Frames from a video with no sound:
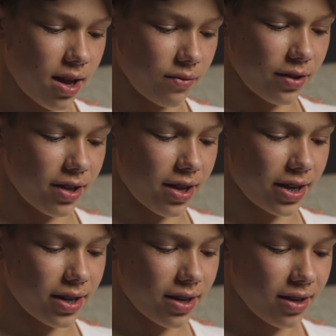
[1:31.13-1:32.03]
I feel
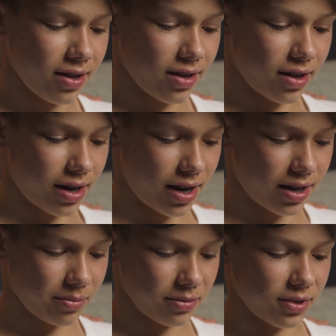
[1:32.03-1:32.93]
like
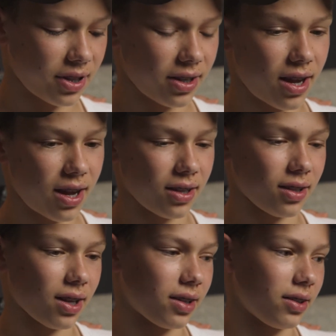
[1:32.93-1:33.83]
I'm
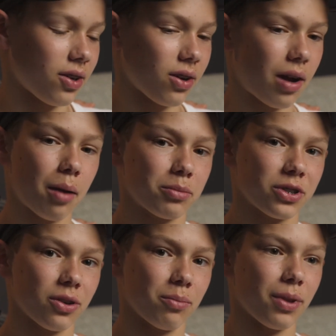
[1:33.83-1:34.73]

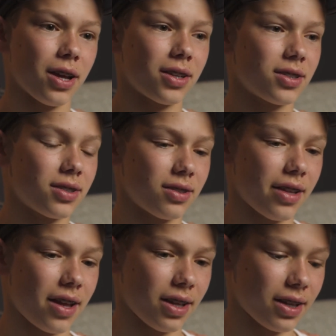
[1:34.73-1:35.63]
so blessed
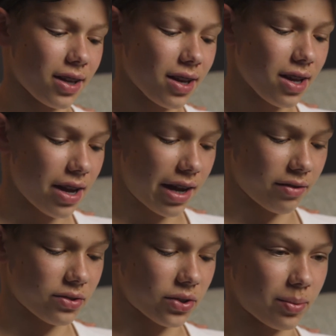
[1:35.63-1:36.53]
that like I
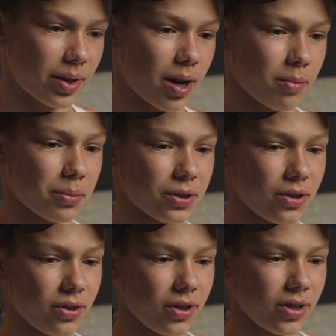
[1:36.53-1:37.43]
have so many
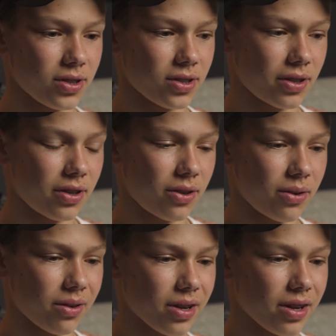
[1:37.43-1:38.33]
opportunities to
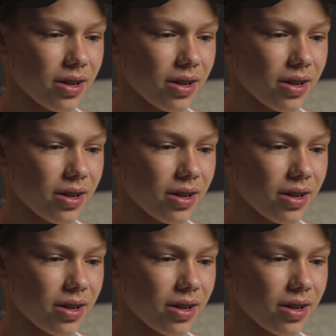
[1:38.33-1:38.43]
do